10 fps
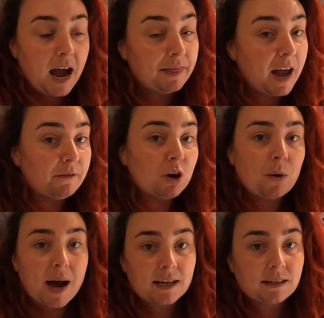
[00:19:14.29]
and they have no
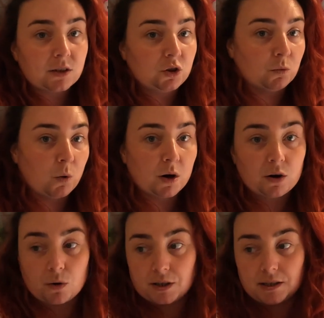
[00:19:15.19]
access to water
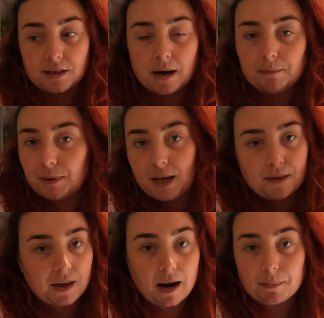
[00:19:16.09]
or to dump,
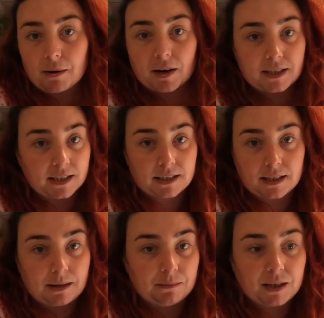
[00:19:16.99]
then I'm not renting it to
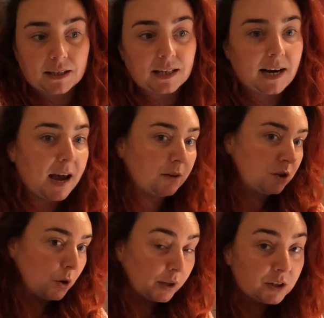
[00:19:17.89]
them, because then now the
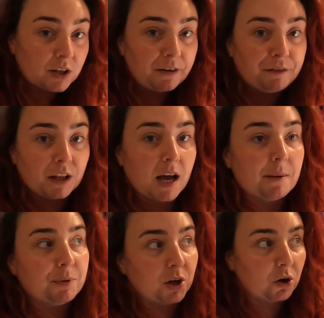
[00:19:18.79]
toilet's going to fill
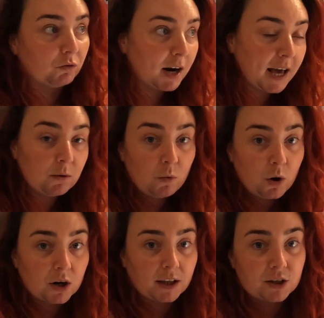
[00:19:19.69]
up. They're going to run out of
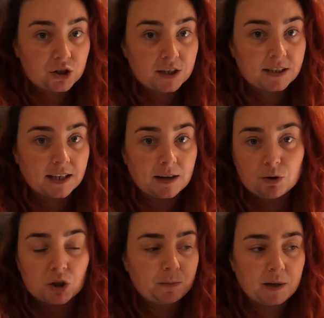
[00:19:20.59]
water like she did. It
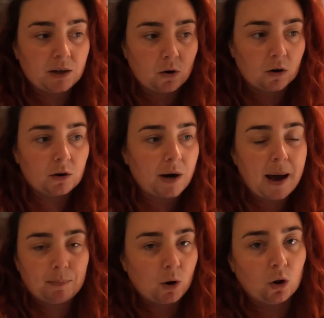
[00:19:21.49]
would
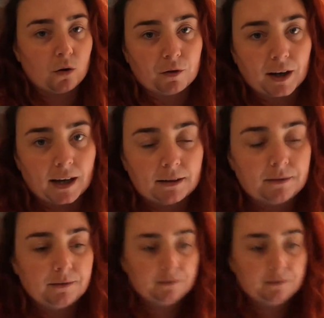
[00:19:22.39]
happen all over again.